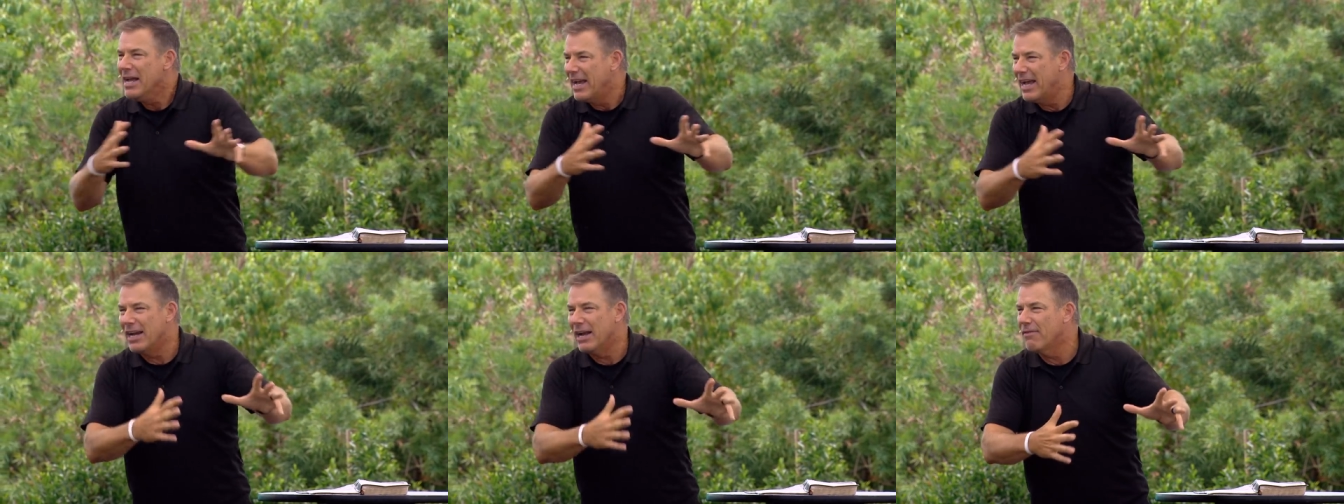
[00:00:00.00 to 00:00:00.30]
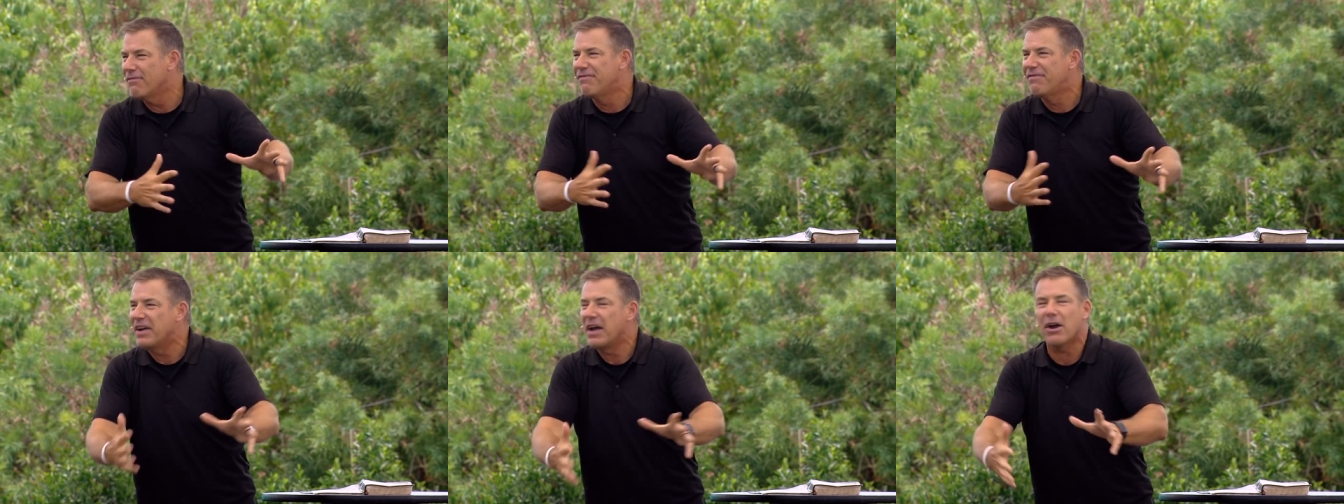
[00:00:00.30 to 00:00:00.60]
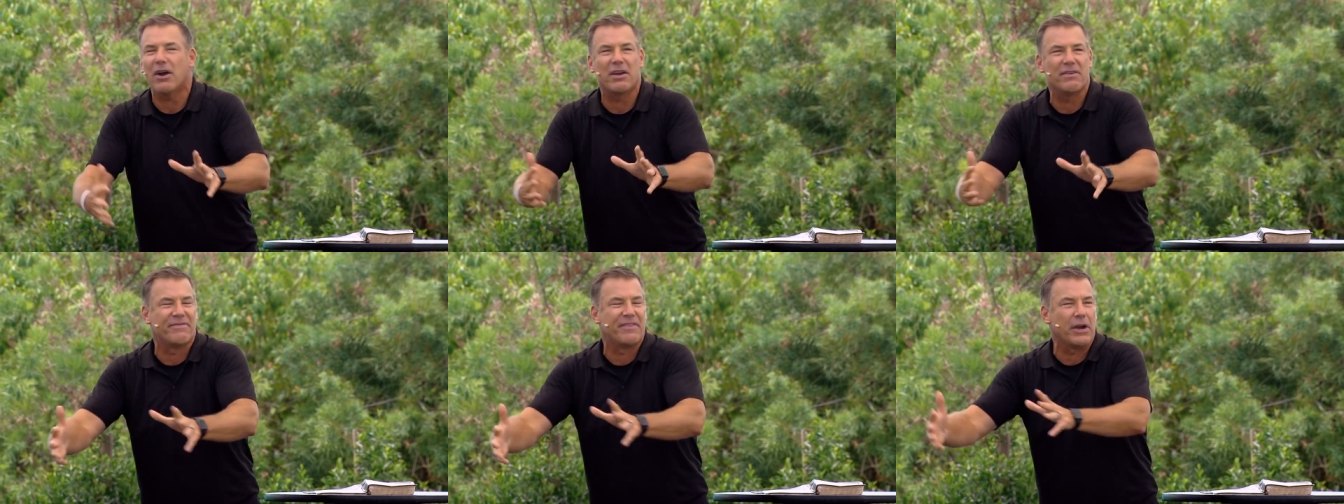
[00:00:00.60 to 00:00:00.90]
in a
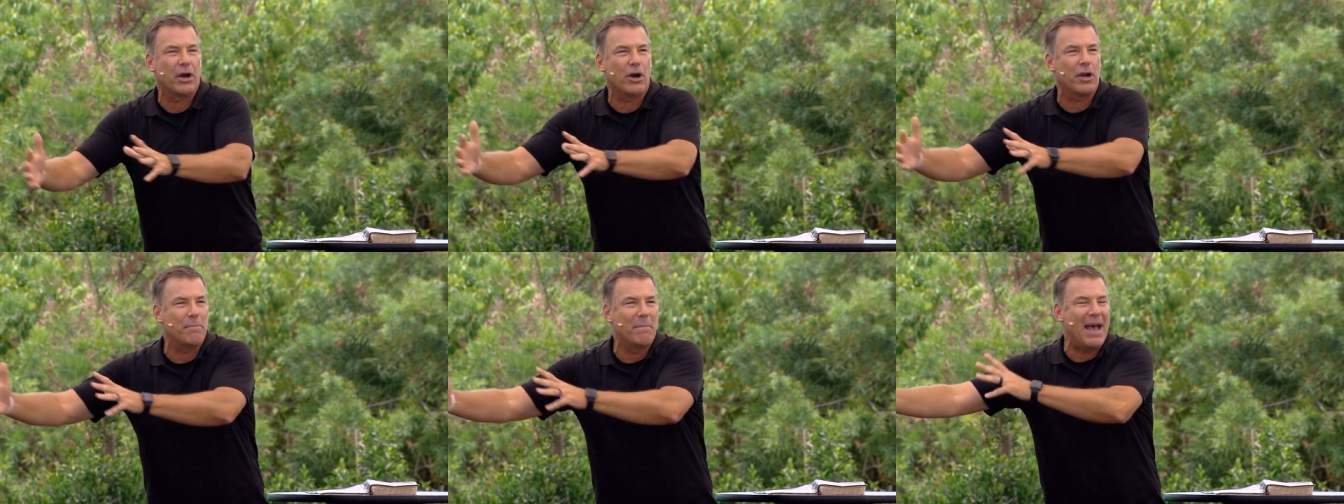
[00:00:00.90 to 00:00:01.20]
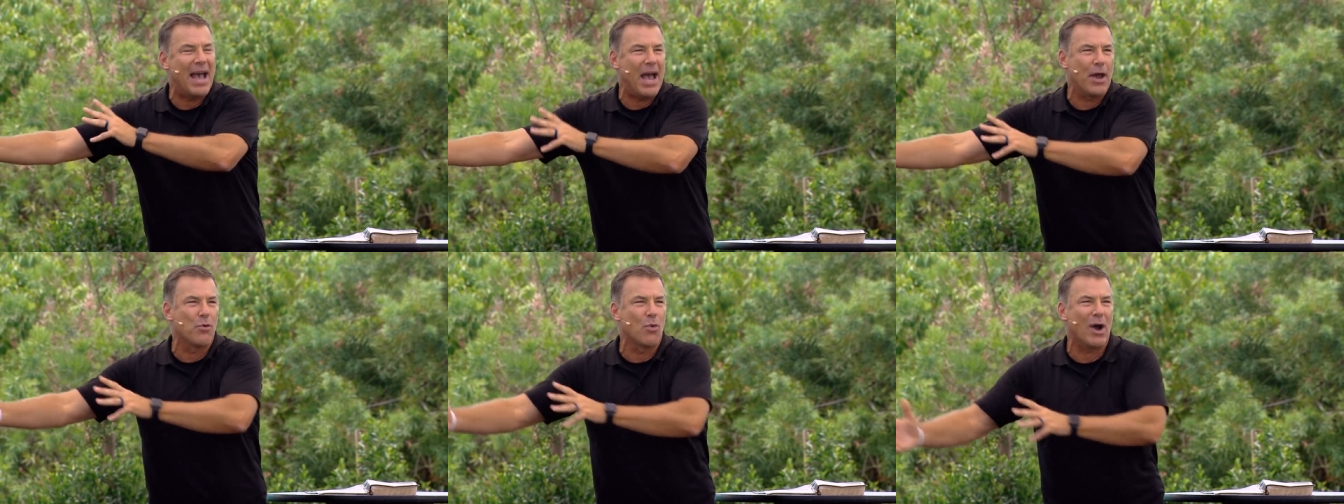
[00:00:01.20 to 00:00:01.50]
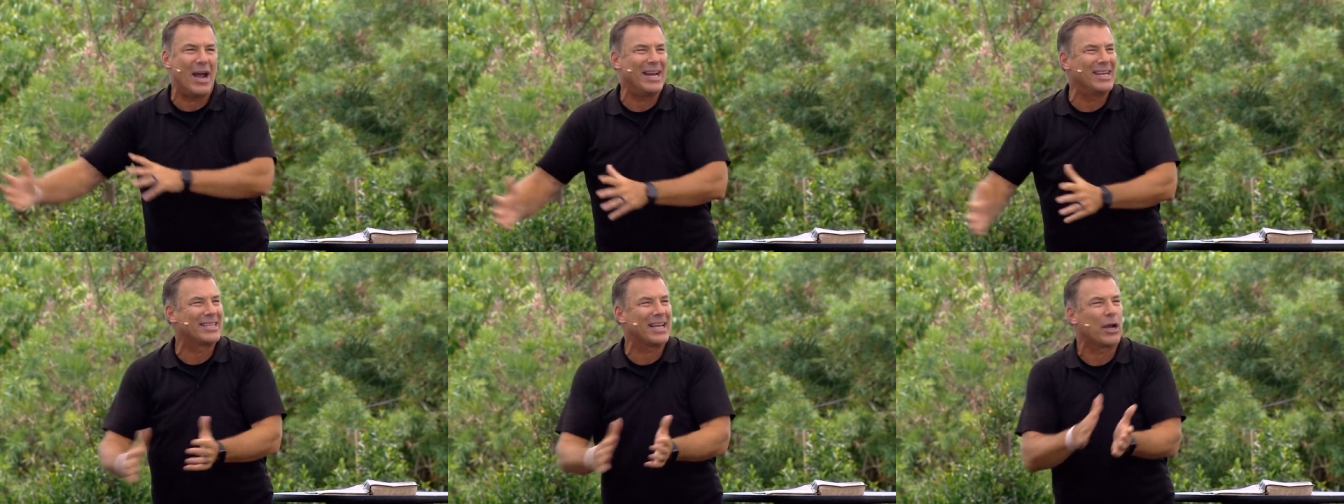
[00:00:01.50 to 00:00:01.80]
very, very bad
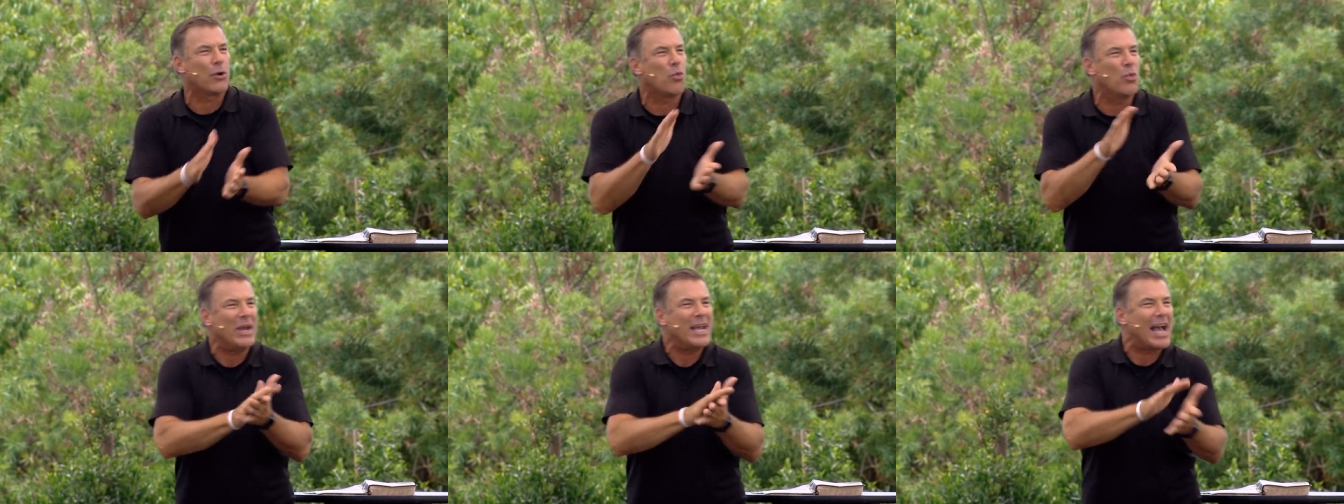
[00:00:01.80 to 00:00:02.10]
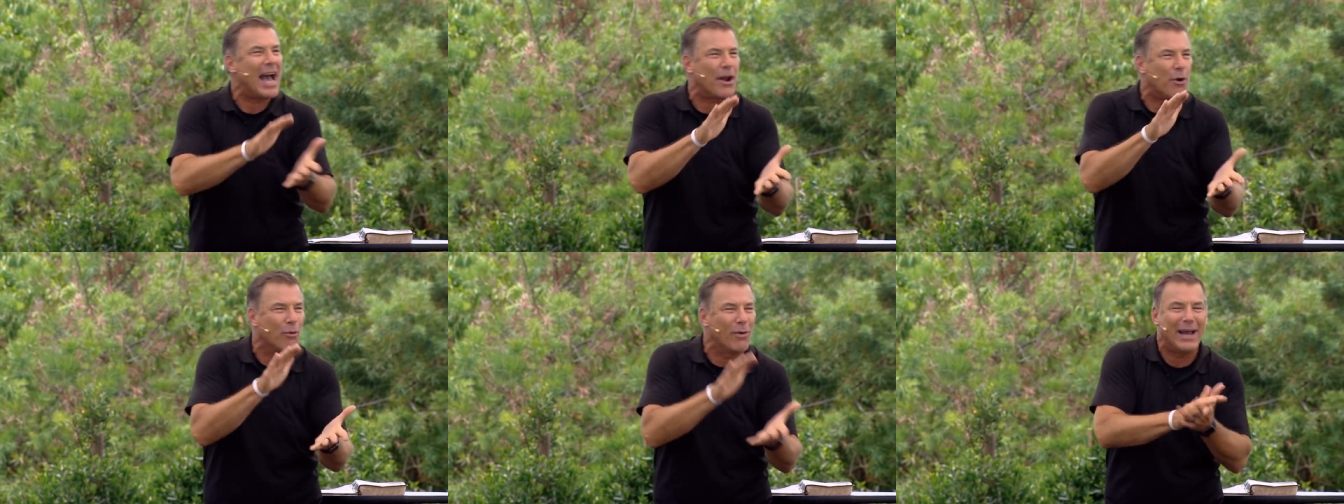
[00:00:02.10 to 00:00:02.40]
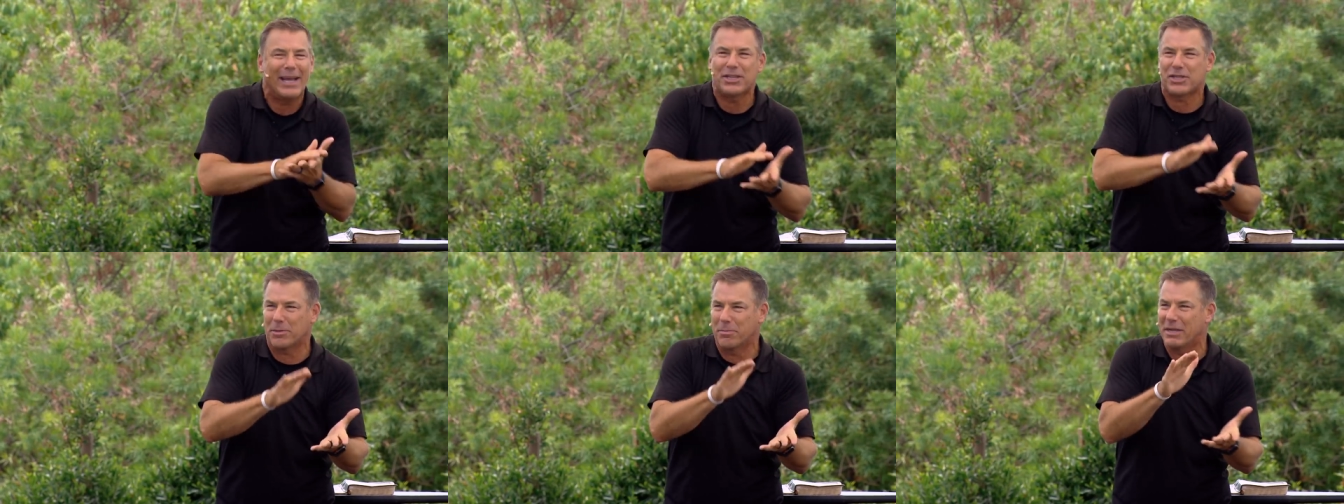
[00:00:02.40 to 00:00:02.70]
way. He's like, we got to
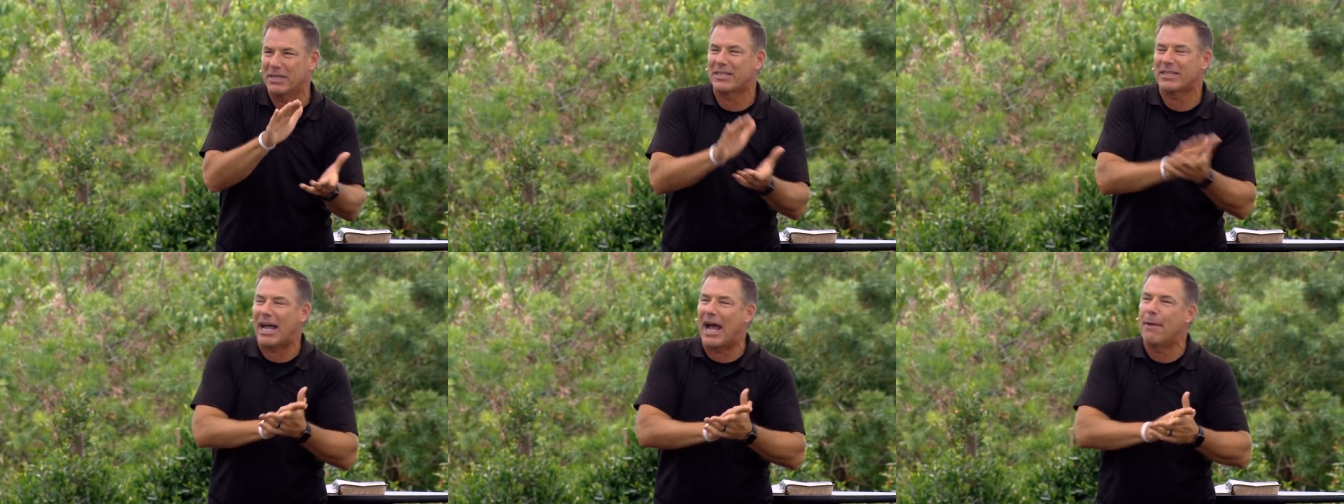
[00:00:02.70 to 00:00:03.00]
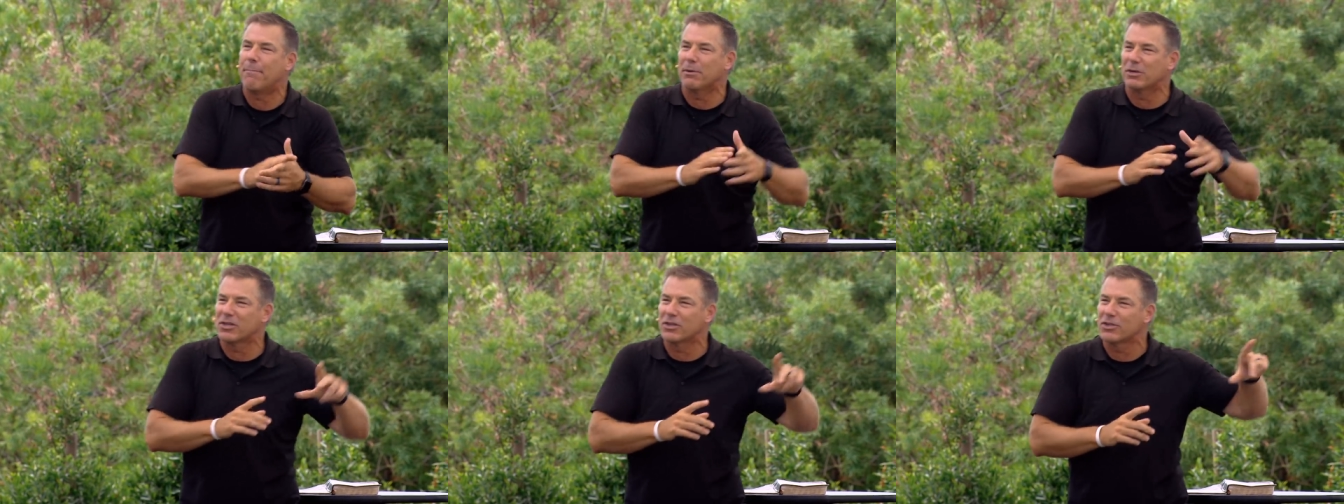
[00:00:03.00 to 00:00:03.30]
raise some disciples.